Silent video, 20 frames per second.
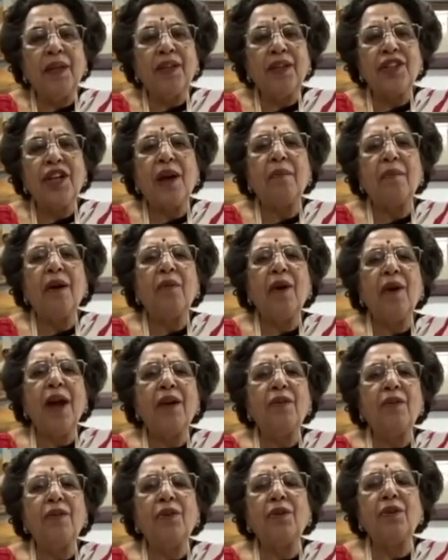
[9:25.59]
Shama, why
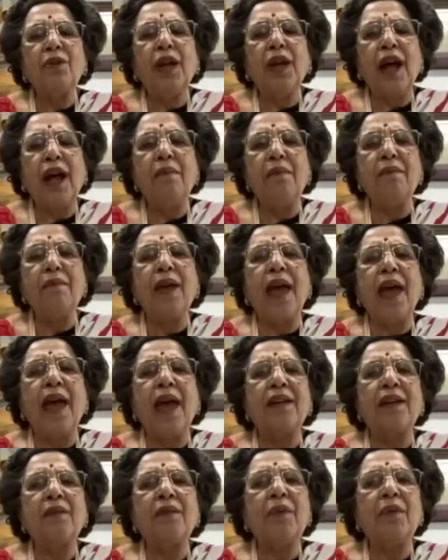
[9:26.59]
don't you come
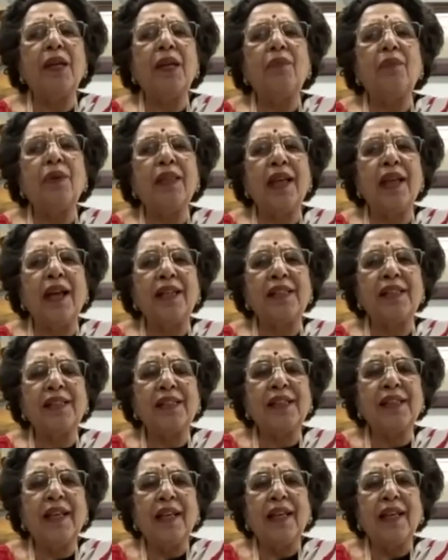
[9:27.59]
and be with us